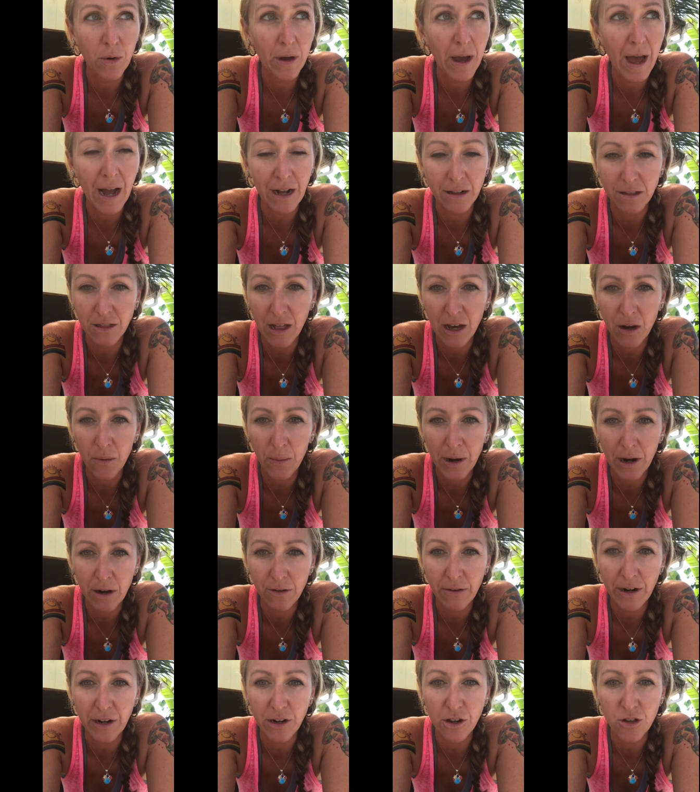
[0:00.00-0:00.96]
act that way
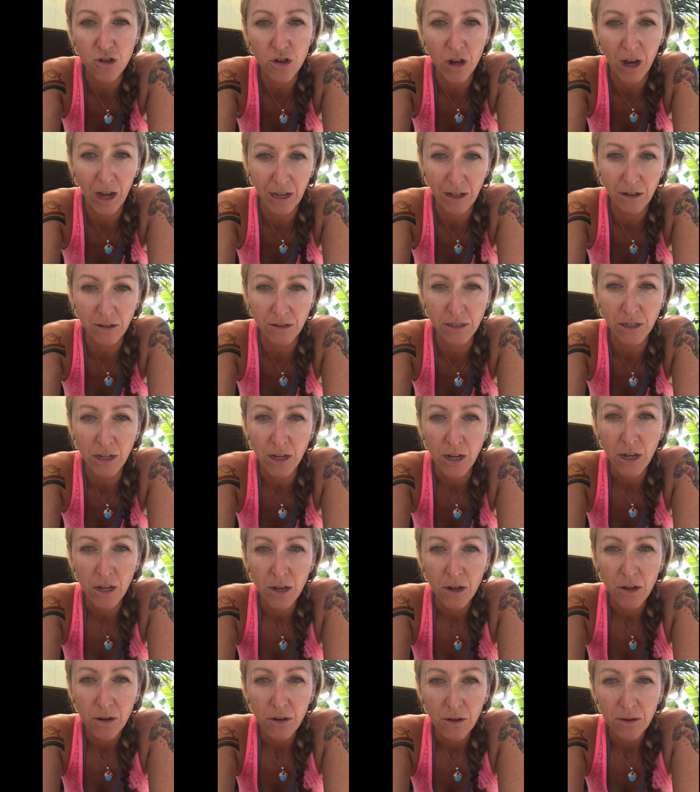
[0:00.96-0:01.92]
around a child.
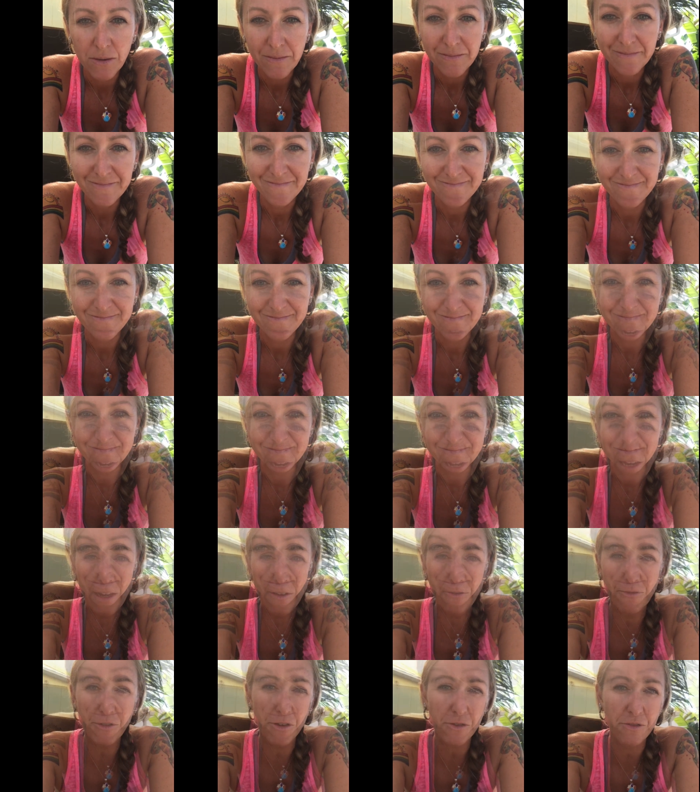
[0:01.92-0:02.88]
Training,
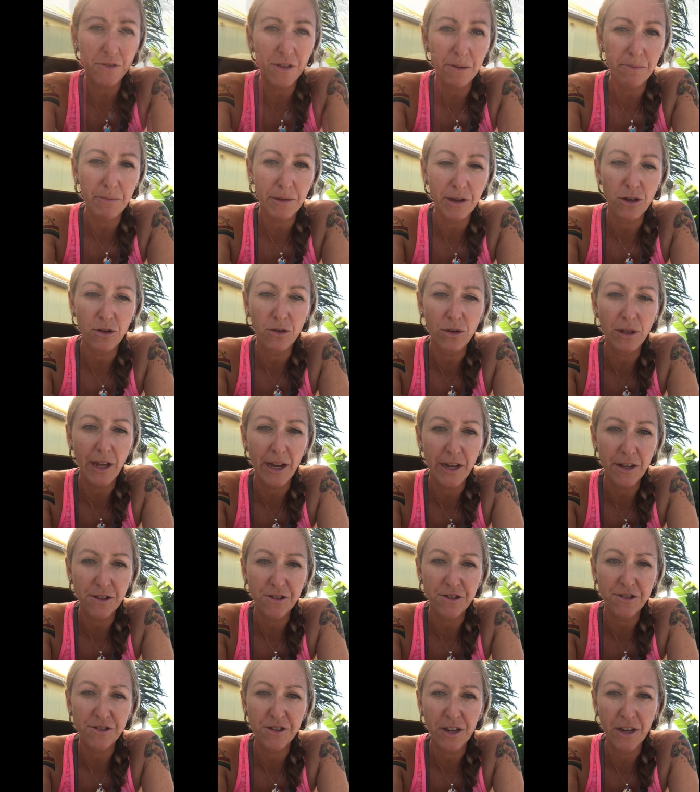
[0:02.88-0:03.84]
if there's something you'd like
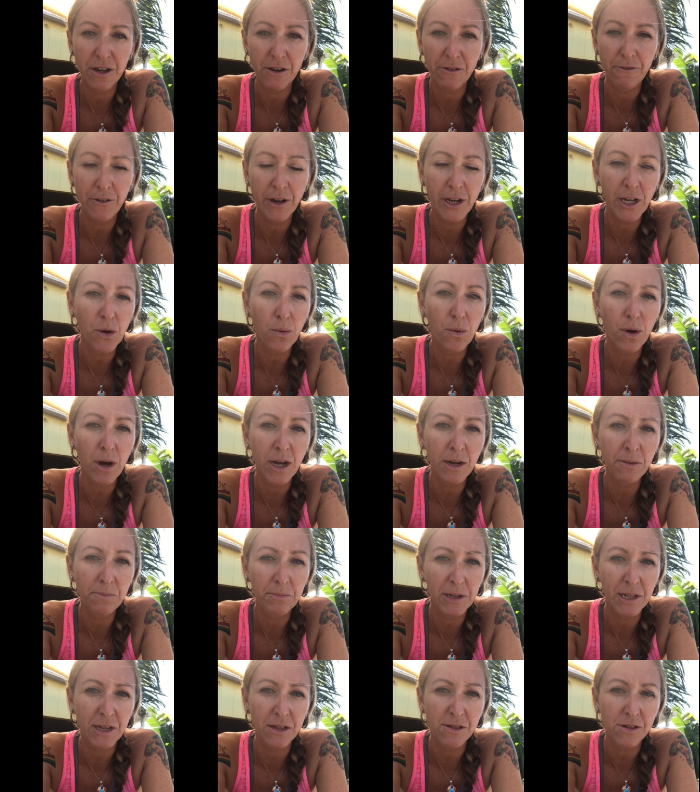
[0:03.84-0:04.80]
to see a video on,
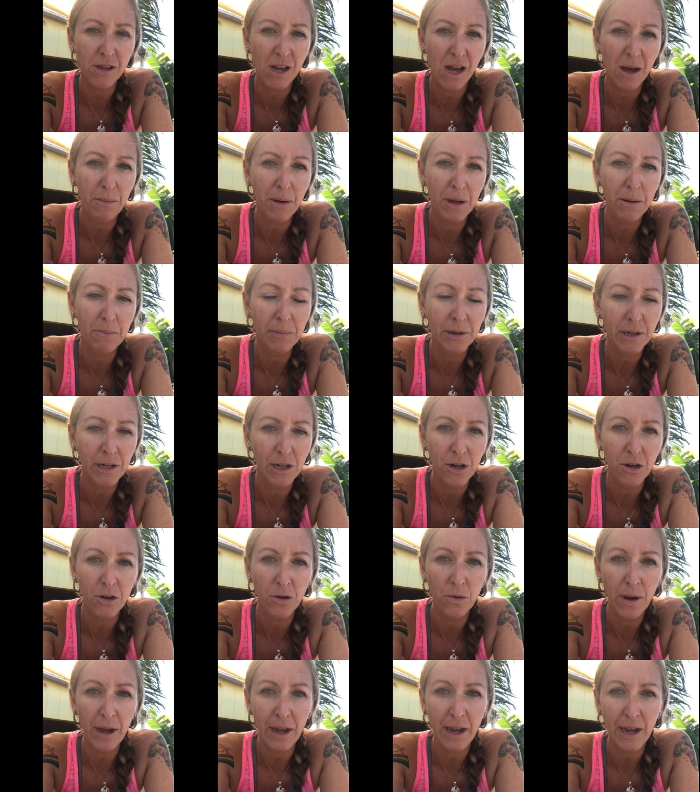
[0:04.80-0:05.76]
please comment
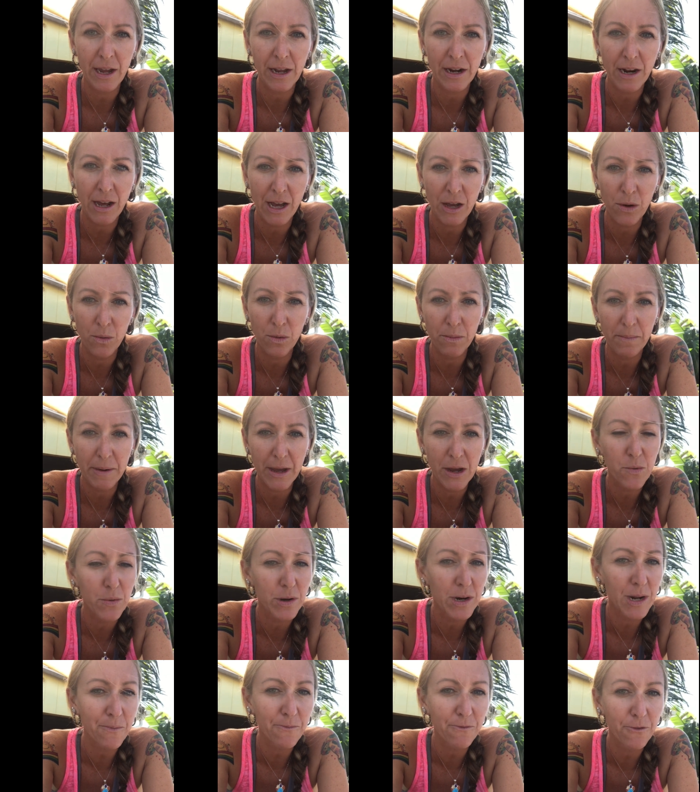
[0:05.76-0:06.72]
below and I will make
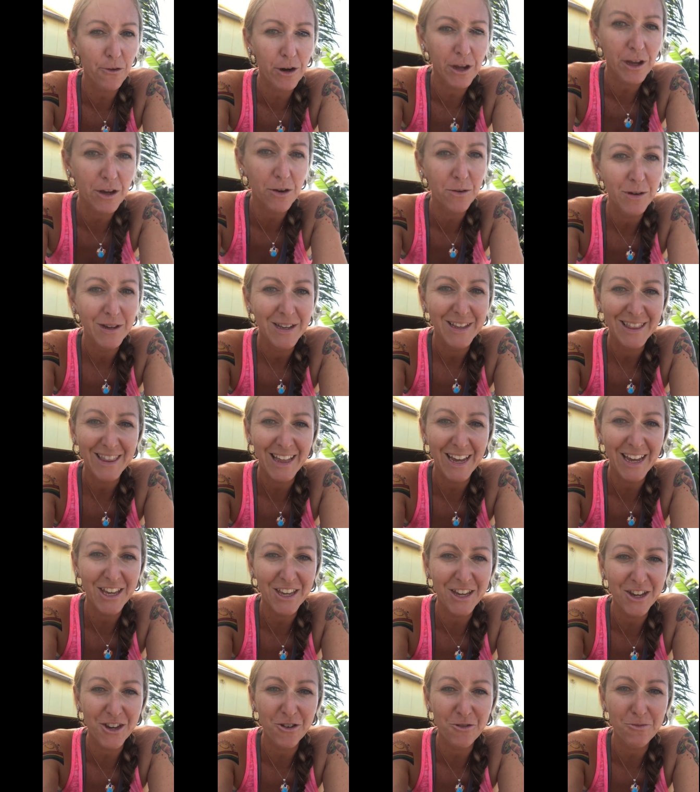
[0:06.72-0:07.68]
one up for you.
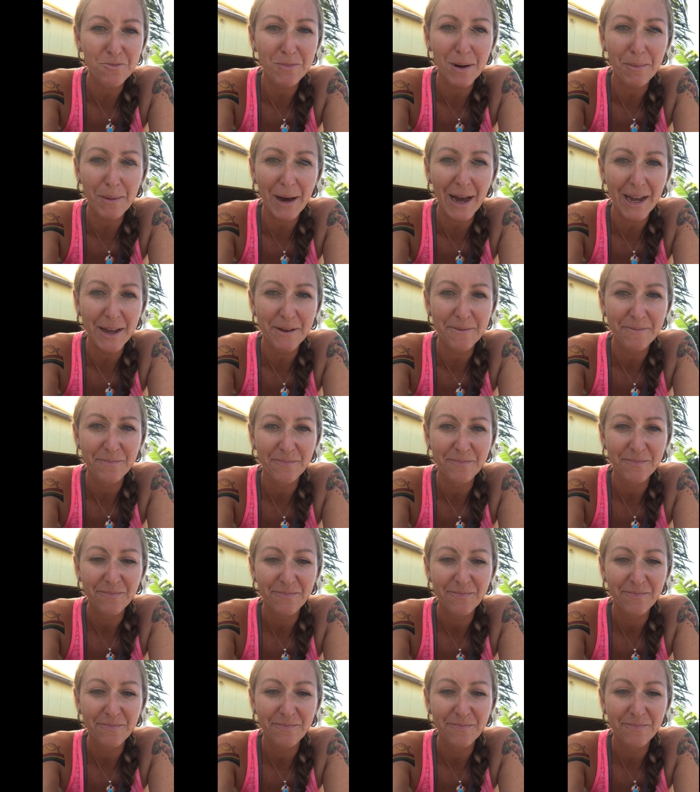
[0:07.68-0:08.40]
Thank you. Bye-bye.